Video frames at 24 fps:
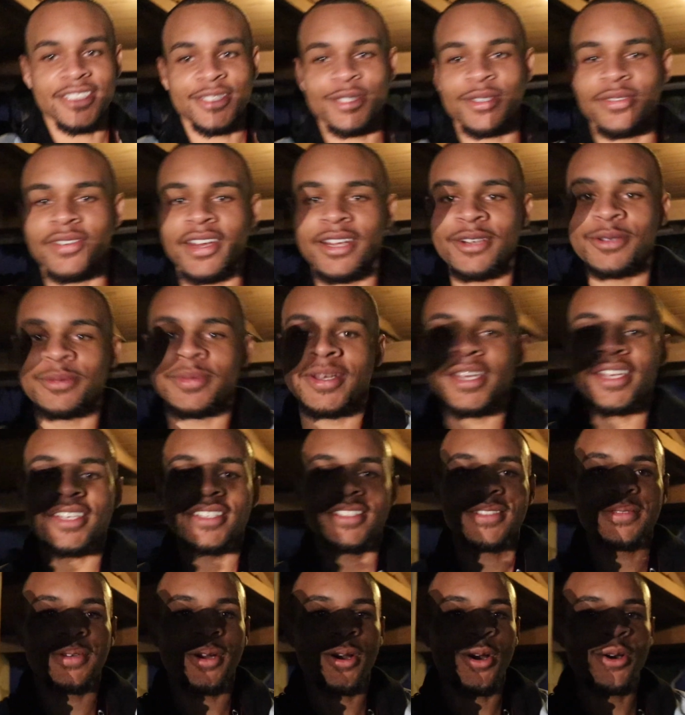shit, so if I don't
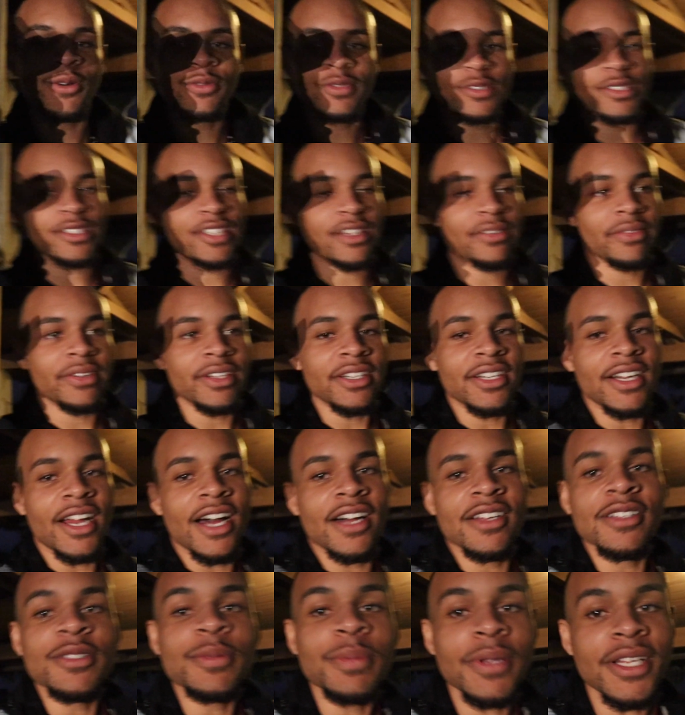make over $700
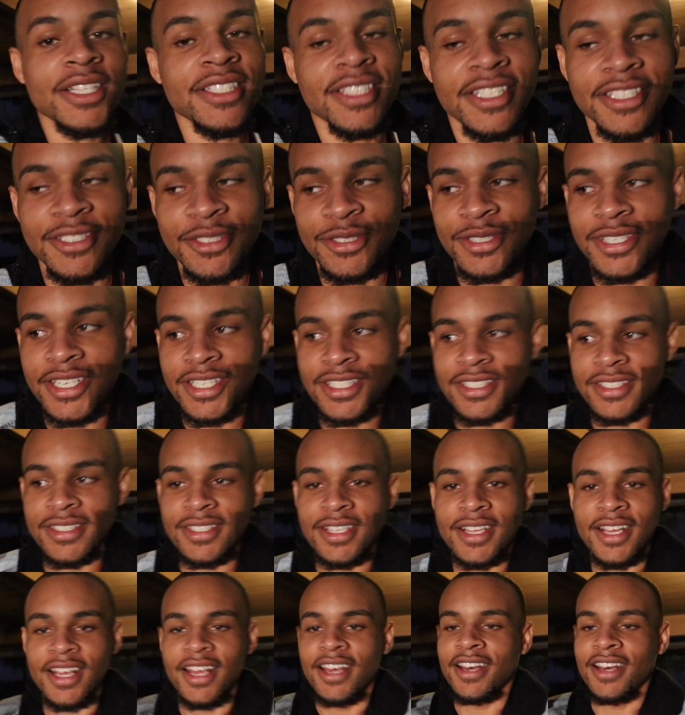plus interest,